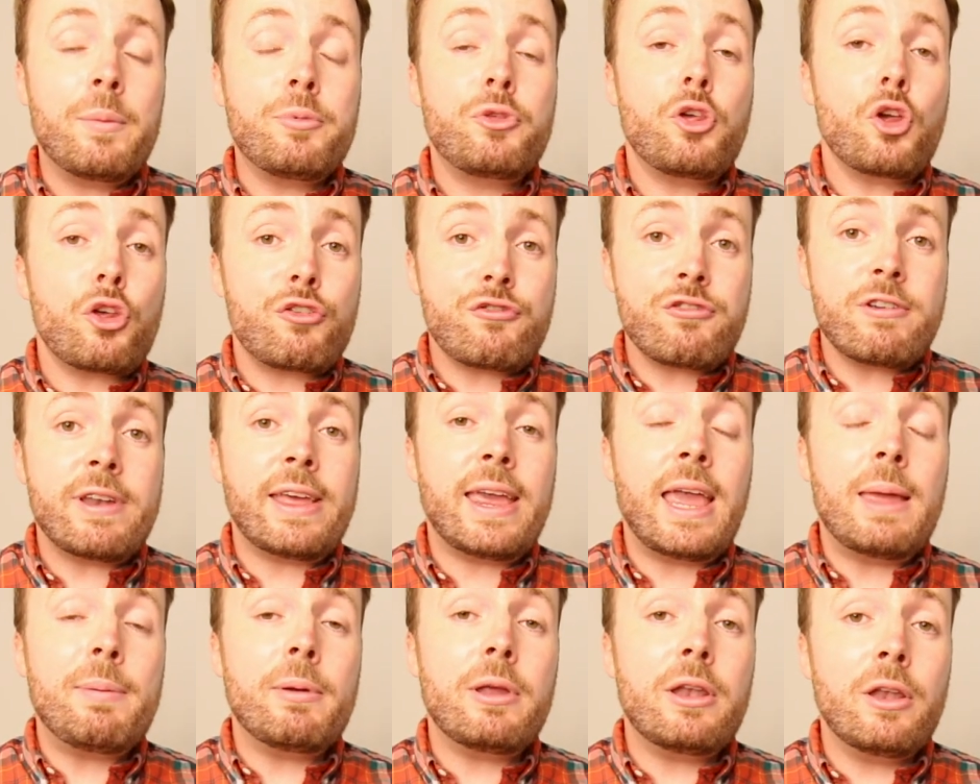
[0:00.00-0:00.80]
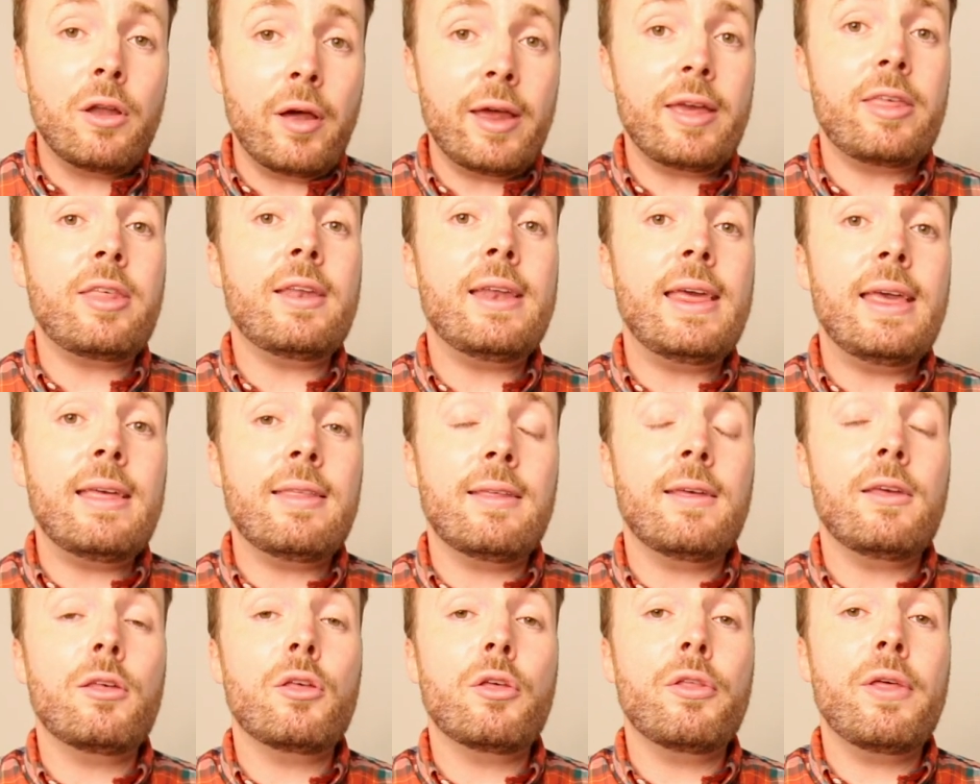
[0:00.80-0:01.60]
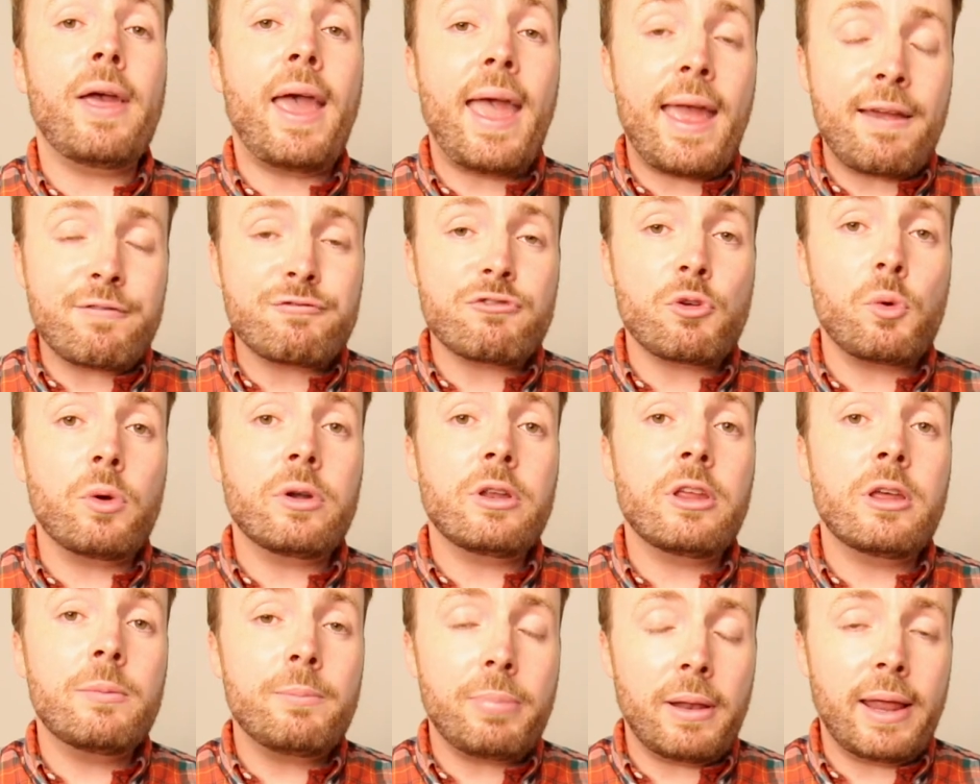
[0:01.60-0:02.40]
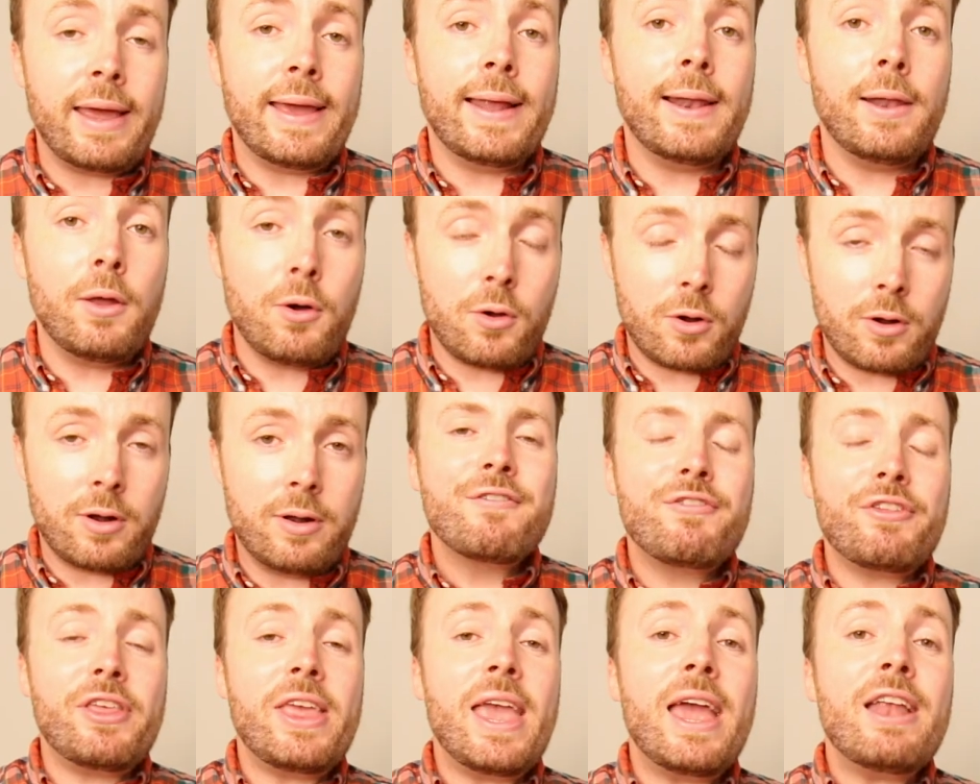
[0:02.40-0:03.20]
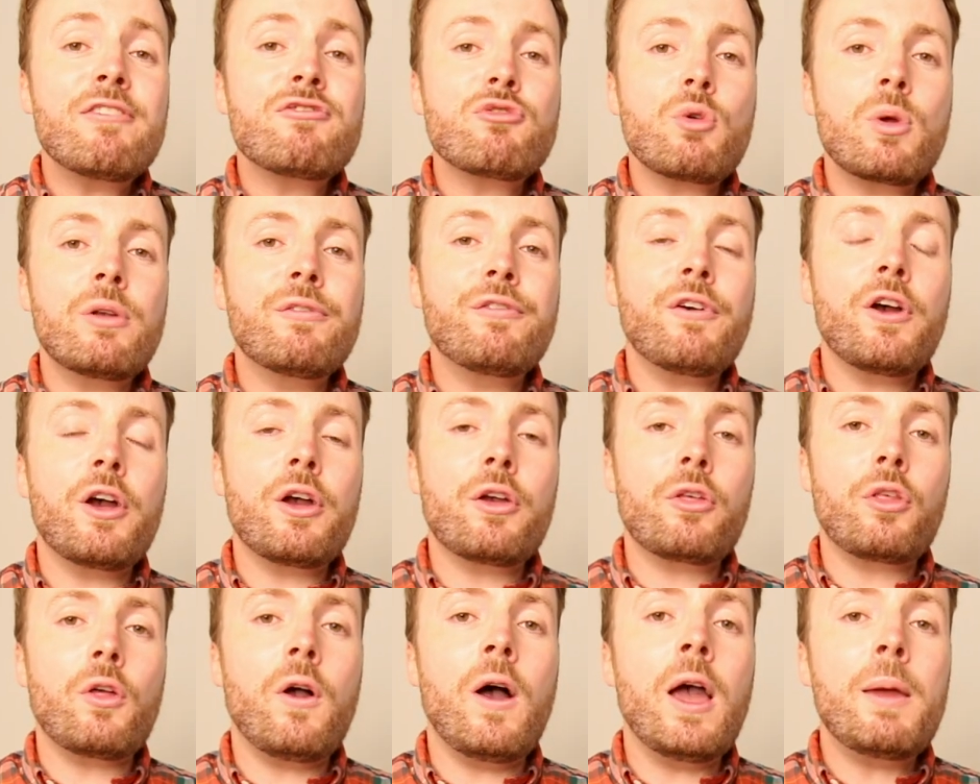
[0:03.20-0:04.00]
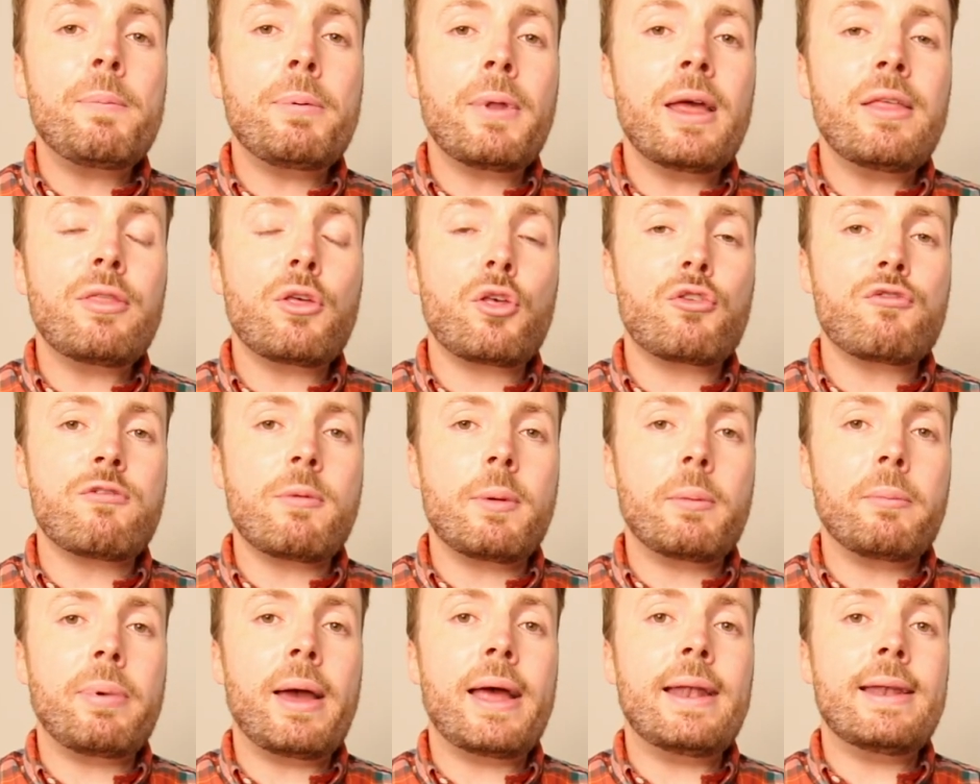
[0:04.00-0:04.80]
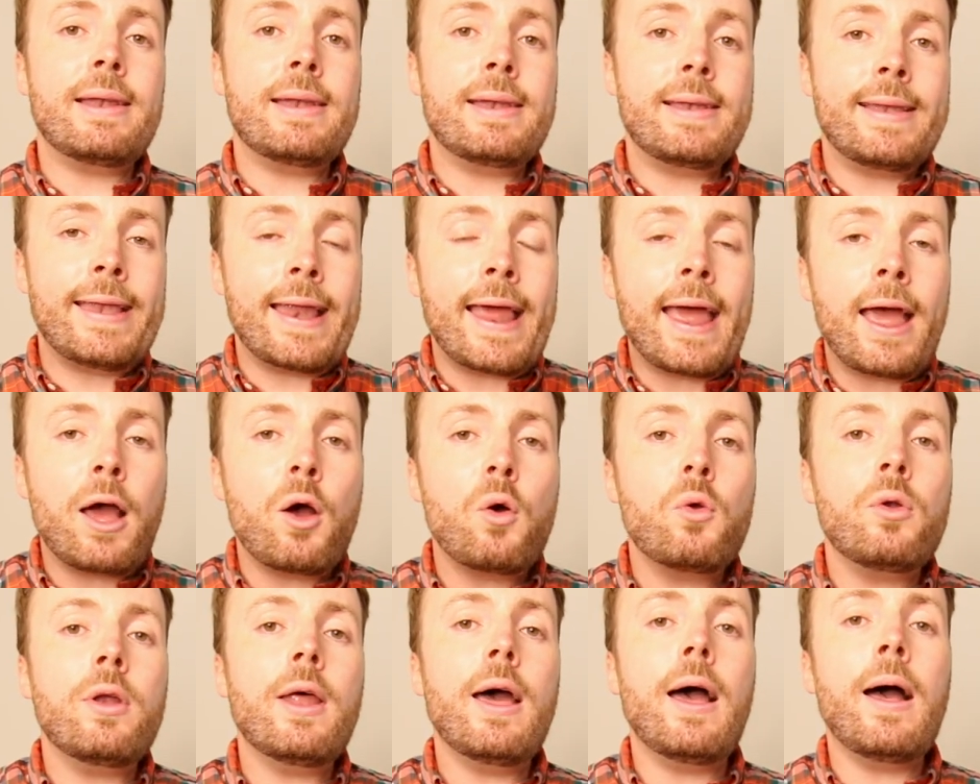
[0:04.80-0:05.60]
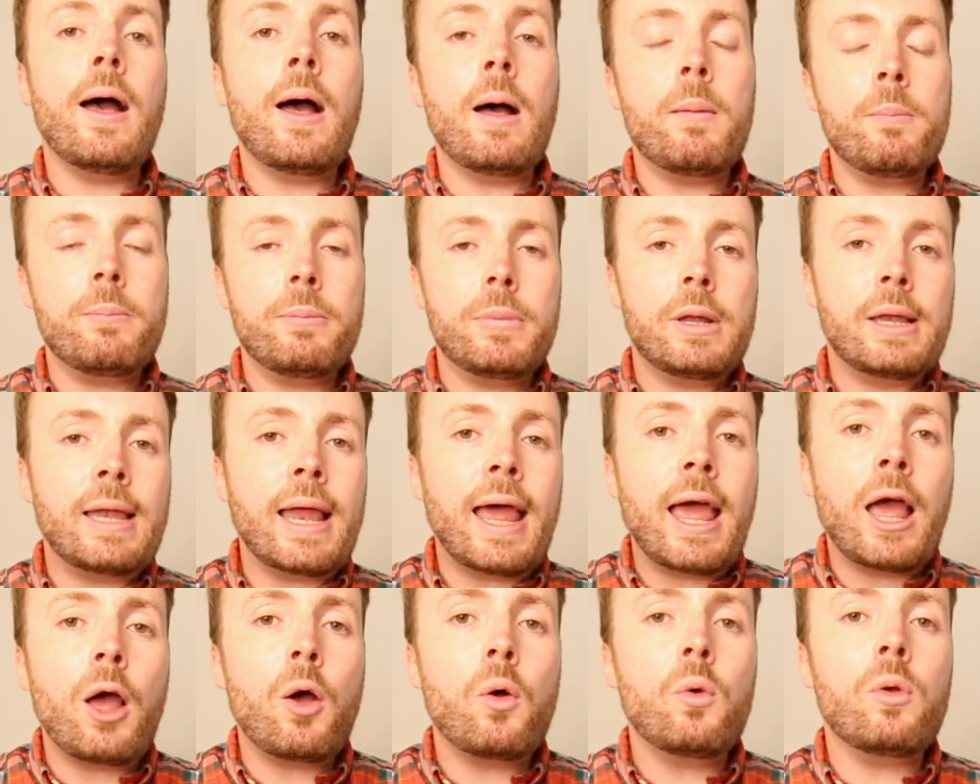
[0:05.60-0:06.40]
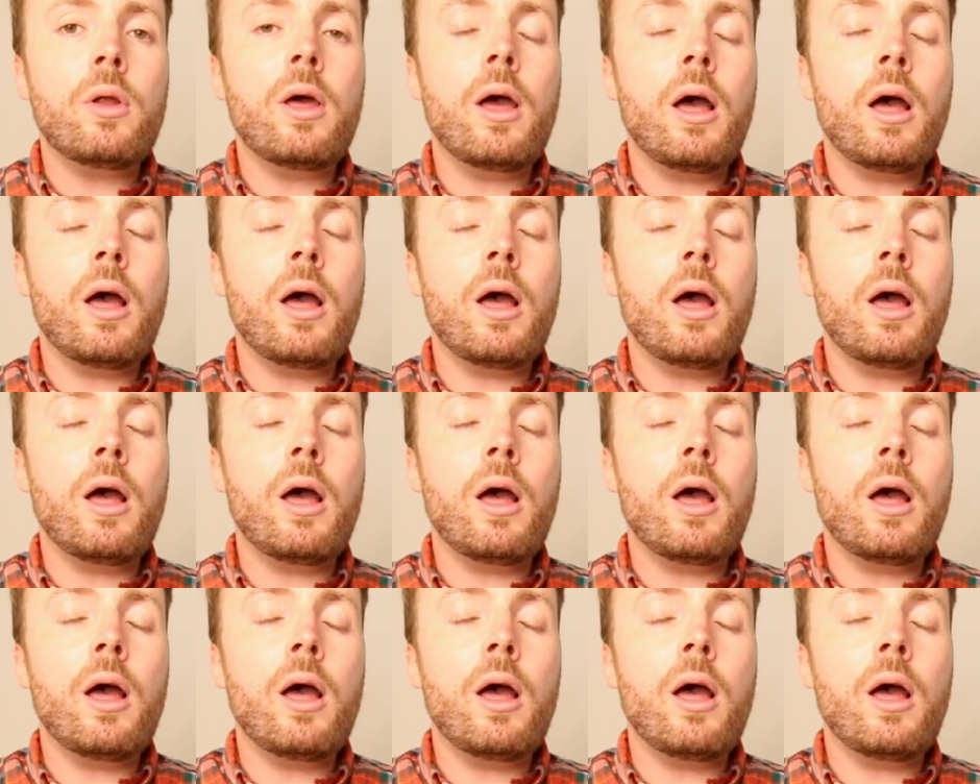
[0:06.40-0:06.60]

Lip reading: I'm just trying to keep it nice and easy so that everyone can play along. For the intro and verse, I play the strumming pattern down, up, down,